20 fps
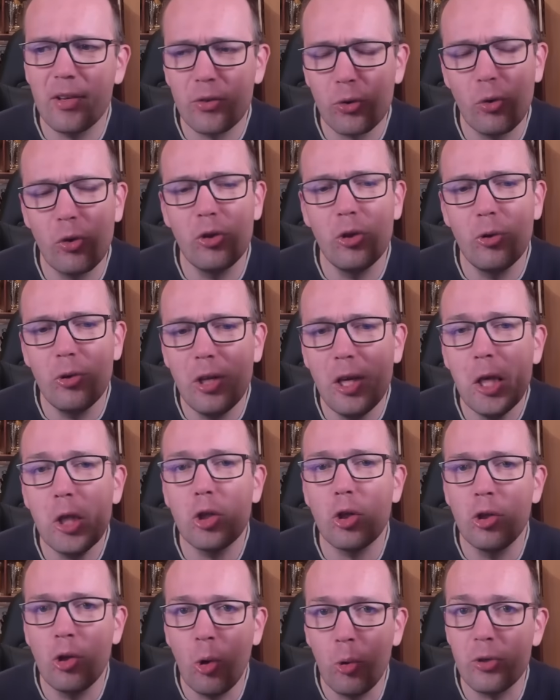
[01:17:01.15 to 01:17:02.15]
So you need
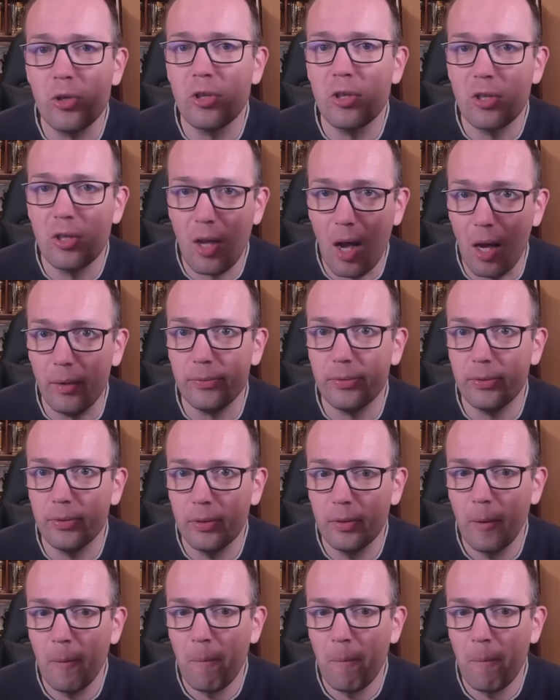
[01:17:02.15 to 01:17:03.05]
to know stuff.